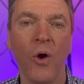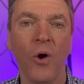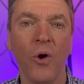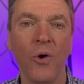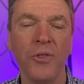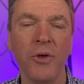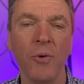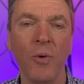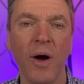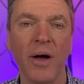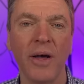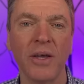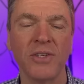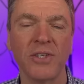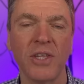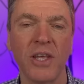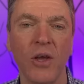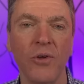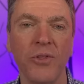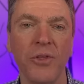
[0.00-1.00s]

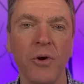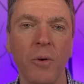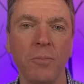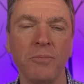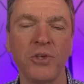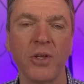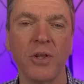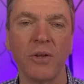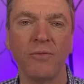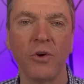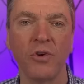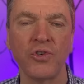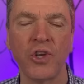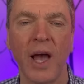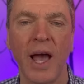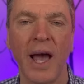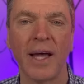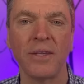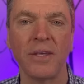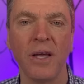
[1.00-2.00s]
Otherwise, the other option that Russia
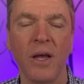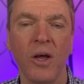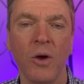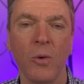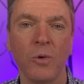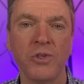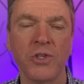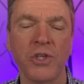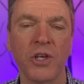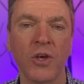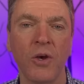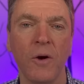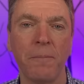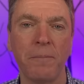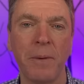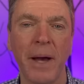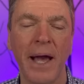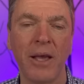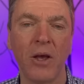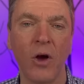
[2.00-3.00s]
had was to cut
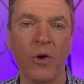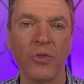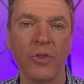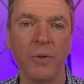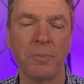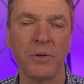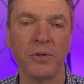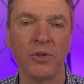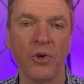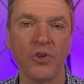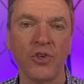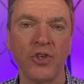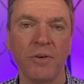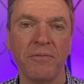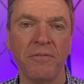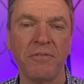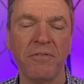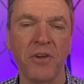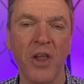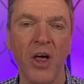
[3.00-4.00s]
back on the
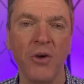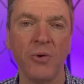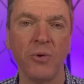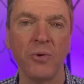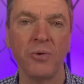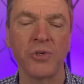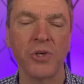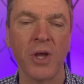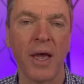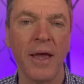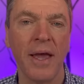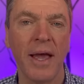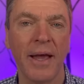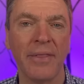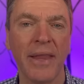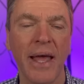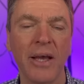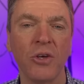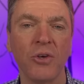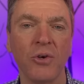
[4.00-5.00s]
production flows,
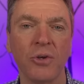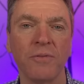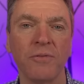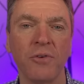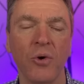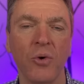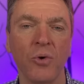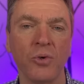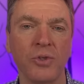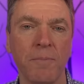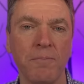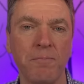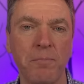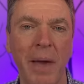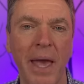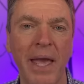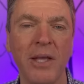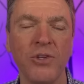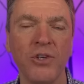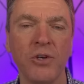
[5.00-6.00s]
and that could have caused
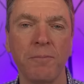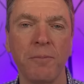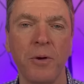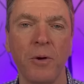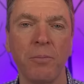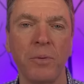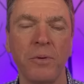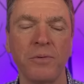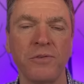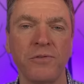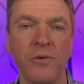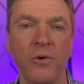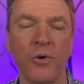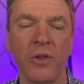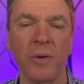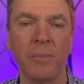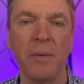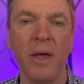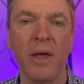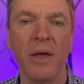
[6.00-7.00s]
major problems for
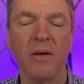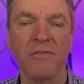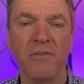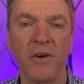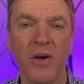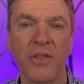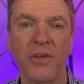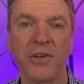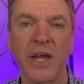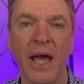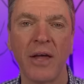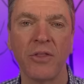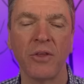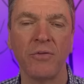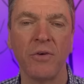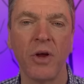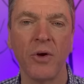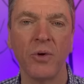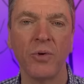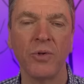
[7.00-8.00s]
them further down the
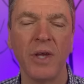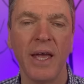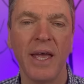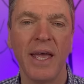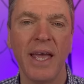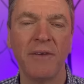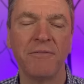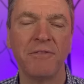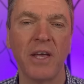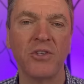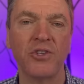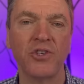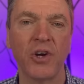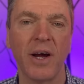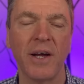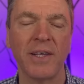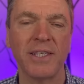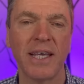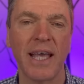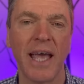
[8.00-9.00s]
road if they
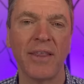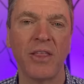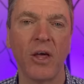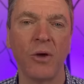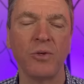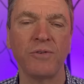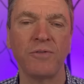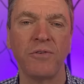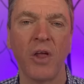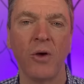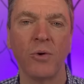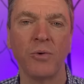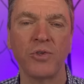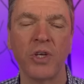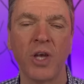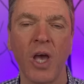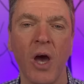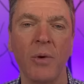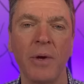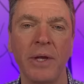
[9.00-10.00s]
tried to get those flows
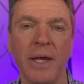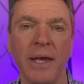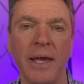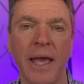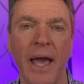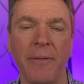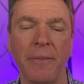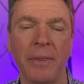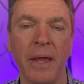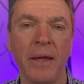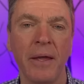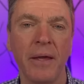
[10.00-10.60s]
going again.